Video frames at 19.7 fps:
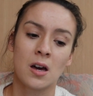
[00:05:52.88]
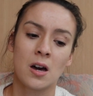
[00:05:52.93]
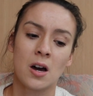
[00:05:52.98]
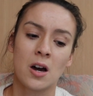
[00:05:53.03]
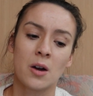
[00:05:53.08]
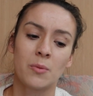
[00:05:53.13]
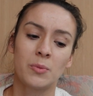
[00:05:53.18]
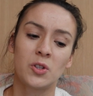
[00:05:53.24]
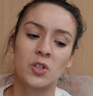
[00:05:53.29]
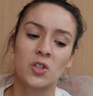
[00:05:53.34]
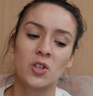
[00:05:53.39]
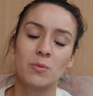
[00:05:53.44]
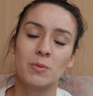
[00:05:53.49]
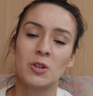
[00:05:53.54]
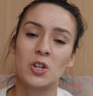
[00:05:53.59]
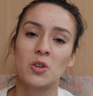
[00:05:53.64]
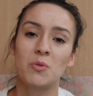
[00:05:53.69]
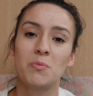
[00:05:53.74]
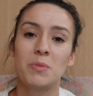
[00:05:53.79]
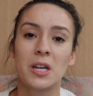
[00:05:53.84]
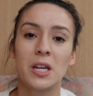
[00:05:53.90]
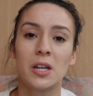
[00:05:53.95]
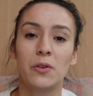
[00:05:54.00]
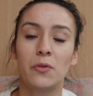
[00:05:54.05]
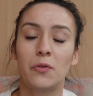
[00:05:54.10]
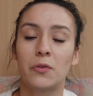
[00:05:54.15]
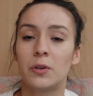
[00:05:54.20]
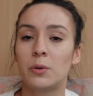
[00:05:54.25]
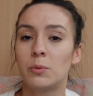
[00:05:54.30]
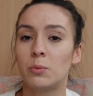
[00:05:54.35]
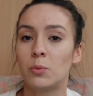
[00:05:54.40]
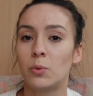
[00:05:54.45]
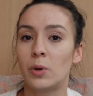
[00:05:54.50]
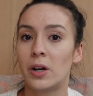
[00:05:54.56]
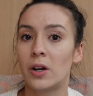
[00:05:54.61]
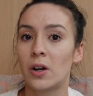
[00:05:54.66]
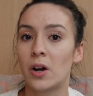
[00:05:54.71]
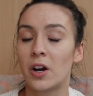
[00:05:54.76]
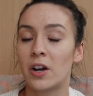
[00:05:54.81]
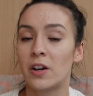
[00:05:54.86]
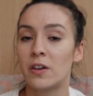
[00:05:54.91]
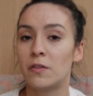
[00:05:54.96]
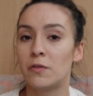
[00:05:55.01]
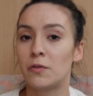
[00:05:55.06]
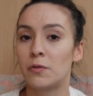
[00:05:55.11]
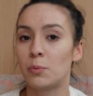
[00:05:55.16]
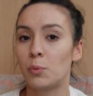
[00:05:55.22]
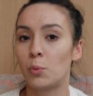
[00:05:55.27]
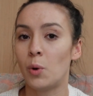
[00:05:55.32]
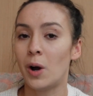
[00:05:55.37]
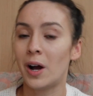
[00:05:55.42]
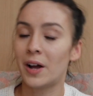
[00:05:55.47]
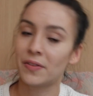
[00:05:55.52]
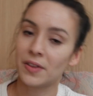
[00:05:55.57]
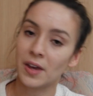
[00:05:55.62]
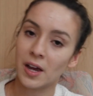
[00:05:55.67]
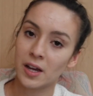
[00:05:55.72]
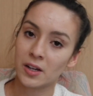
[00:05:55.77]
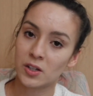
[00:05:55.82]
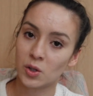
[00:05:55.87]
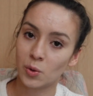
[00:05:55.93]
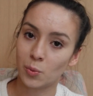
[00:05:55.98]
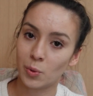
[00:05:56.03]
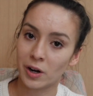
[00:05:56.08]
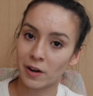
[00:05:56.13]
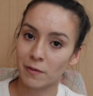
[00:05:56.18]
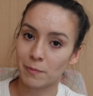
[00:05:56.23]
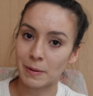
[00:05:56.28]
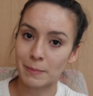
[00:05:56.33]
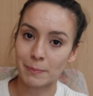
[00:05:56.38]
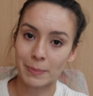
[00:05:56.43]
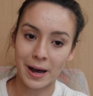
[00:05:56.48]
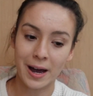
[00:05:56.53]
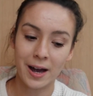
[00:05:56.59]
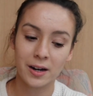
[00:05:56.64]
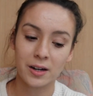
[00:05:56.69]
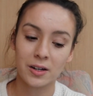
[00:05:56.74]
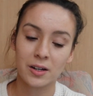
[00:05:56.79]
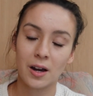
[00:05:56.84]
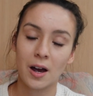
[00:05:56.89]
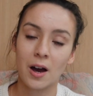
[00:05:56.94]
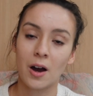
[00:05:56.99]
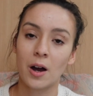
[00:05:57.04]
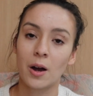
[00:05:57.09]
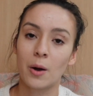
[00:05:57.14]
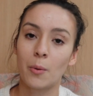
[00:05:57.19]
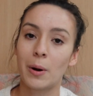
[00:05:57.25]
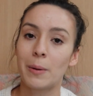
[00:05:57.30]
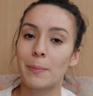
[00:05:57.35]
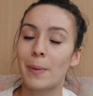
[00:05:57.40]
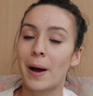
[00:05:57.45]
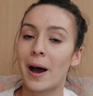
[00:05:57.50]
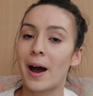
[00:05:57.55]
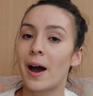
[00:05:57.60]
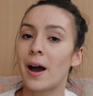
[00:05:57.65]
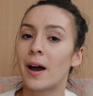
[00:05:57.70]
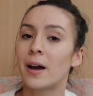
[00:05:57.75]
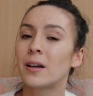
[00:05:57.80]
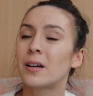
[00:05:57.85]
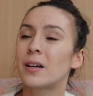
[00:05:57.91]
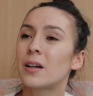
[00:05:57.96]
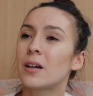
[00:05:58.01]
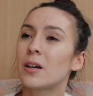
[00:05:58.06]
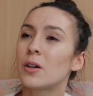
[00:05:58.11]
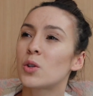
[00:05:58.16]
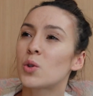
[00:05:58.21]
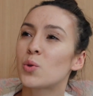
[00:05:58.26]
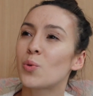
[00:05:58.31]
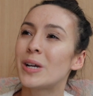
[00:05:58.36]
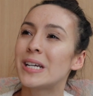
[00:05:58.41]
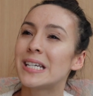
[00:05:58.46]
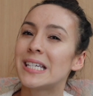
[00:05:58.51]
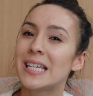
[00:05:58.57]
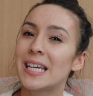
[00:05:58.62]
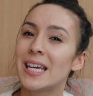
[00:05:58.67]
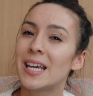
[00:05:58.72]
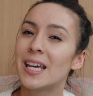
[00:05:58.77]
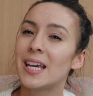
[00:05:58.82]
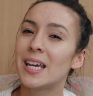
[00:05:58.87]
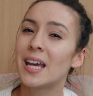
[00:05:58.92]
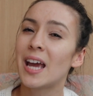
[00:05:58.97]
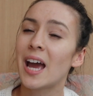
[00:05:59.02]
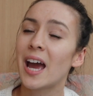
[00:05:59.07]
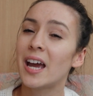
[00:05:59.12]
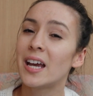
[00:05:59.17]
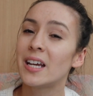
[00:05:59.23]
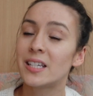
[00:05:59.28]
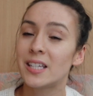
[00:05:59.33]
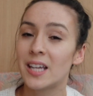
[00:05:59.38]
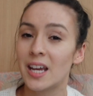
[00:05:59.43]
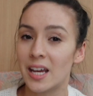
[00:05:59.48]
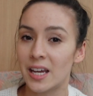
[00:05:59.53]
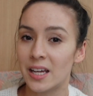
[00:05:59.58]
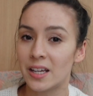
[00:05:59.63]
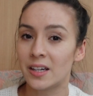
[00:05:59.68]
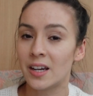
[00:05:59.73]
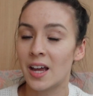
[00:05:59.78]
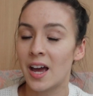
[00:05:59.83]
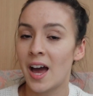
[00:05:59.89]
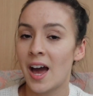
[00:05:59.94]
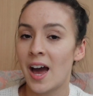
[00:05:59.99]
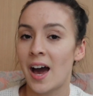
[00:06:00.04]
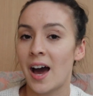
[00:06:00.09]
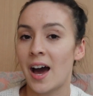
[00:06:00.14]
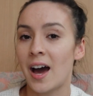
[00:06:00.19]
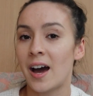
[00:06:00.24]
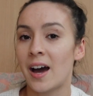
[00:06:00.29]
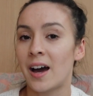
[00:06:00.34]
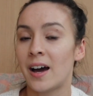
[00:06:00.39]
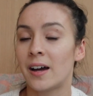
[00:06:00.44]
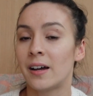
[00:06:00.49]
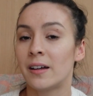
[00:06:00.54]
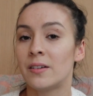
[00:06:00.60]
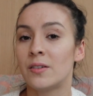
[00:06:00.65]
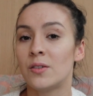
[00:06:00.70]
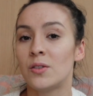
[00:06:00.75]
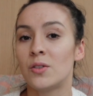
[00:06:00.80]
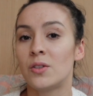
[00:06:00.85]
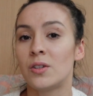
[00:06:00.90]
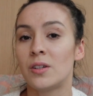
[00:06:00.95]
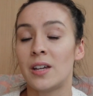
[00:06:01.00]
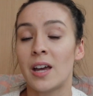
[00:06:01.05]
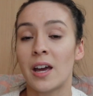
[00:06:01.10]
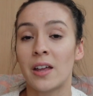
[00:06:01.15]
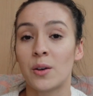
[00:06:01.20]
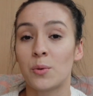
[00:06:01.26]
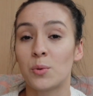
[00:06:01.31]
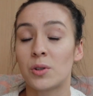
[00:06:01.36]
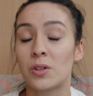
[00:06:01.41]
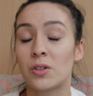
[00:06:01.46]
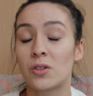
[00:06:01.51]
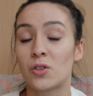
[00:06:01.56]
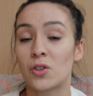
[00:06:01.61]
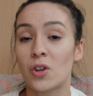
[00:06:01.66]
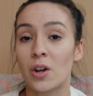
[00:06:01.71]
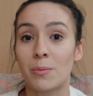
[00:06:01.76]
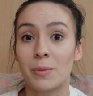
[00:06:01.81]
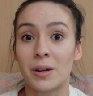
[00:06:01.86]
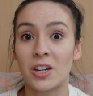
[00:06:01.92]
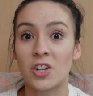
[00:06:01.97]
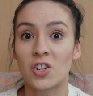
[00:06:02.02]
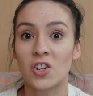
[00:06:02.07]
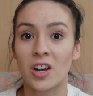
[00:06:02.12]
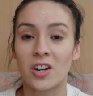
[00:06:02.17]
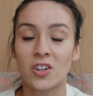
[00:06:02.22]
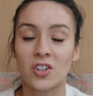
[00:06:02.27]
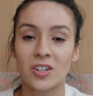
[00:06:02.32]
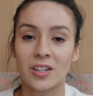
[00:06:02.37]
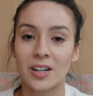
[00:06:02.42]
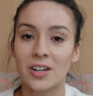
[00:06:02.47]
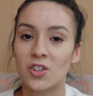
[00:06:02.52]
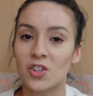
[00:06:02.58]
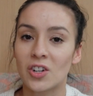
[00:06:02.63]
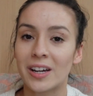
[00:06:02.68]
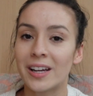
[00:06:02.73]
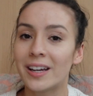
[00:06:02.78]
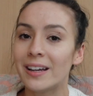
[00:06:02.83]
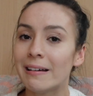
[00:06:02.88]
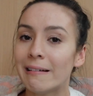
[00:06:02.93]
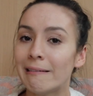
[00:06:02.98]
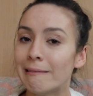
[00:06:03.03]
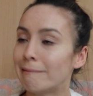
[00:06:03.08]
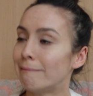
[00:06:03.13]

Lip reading: I'm assuming you mean from when I've worked there to when I've been back. I went back 2018 and yeah, there was so many changes actually.